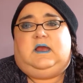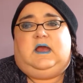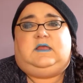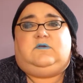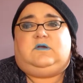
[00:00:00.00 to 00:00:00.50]

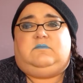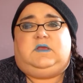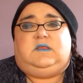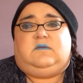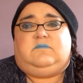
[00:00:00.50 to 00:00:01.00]
and you can
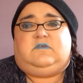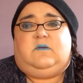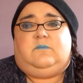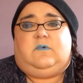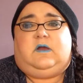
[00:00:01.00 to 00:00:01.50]
meet them
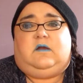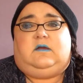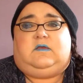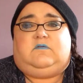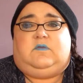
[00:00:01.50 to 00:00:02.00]
somewhere
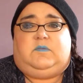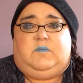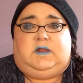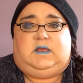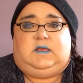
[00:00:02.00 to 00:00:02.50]
and give them the
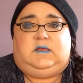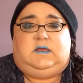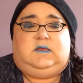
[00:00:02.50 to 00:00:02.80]
money.